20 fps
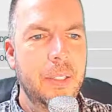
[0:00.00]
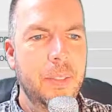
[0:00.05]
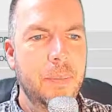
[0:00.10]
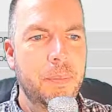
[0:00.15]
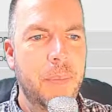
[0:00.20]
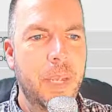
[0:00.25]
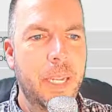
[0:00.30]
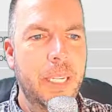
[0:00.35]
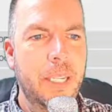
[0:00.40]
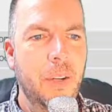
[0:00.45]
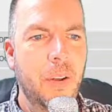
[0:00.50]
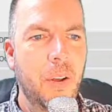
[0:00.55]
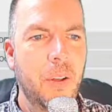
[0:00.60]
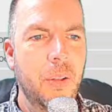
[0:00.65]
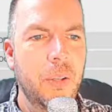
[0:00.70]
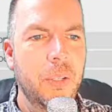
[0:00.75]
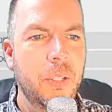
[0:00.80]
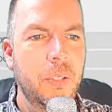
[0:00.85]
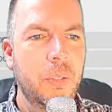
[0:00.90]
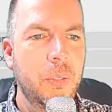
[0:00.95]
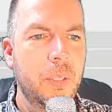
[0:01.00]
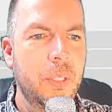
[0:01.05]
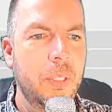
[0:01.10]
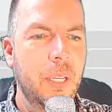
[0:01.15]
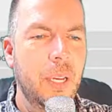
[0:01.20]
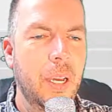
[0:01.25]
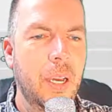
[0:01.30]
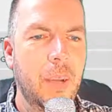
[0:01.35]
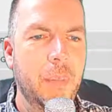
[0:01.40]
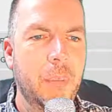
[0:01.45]
making all new,
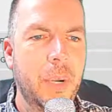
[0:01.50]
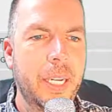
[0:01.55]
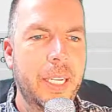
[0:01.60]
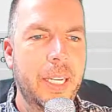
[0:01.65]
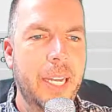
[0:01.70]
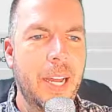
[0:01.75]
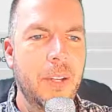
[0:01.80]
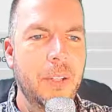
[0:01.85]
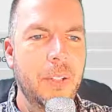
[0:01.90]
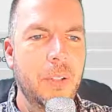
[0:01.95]
breaking out